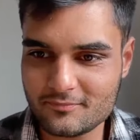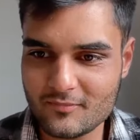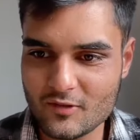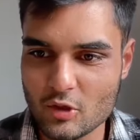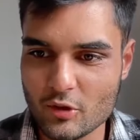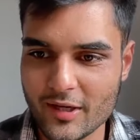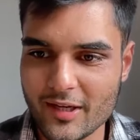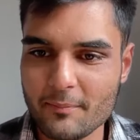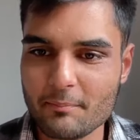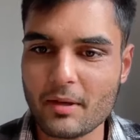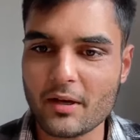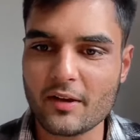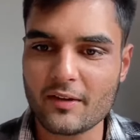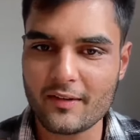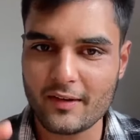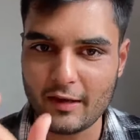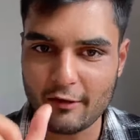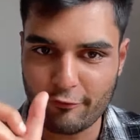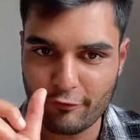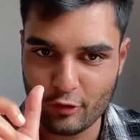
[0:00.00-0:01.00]
Okay, because
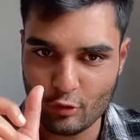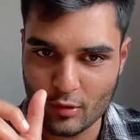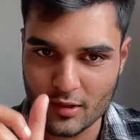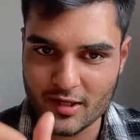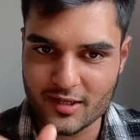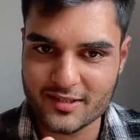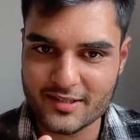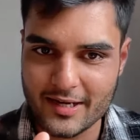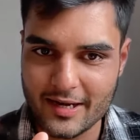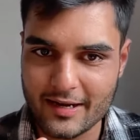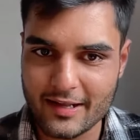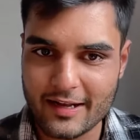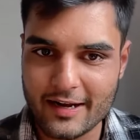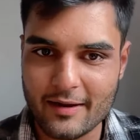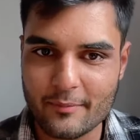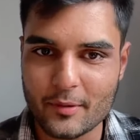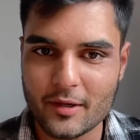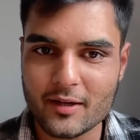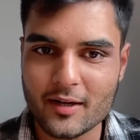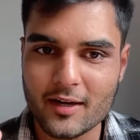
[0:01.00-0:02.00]
if you understand
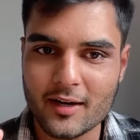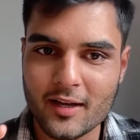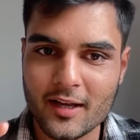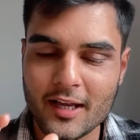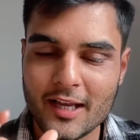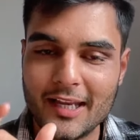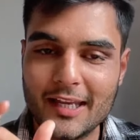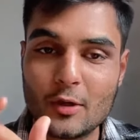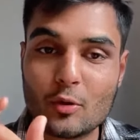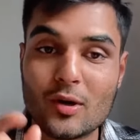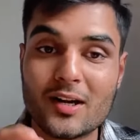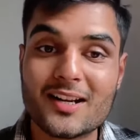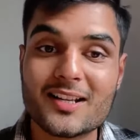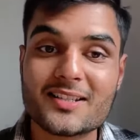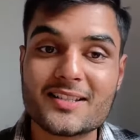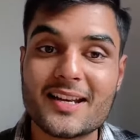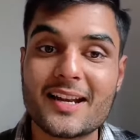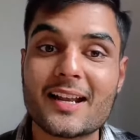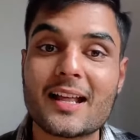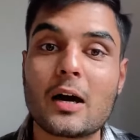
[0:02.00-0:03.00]
grammar, you
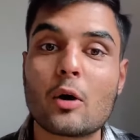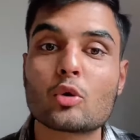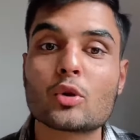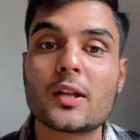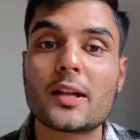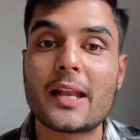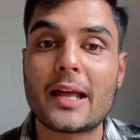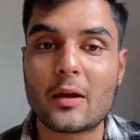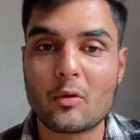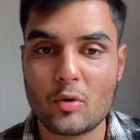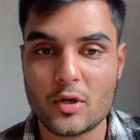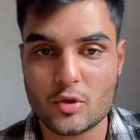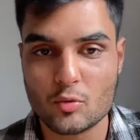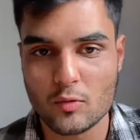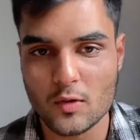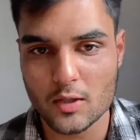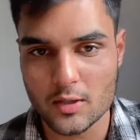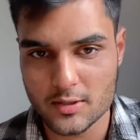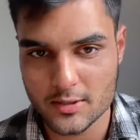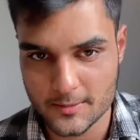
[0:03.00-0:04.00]
understand how the language
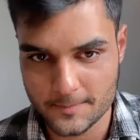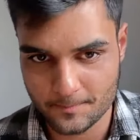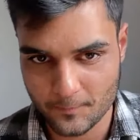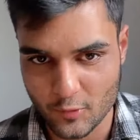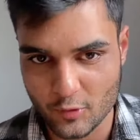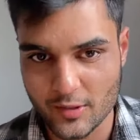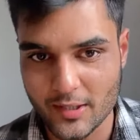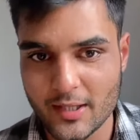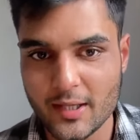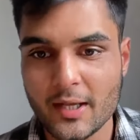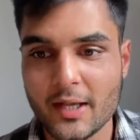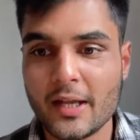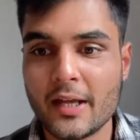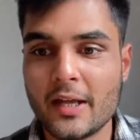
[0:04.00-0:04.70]
works. Okay,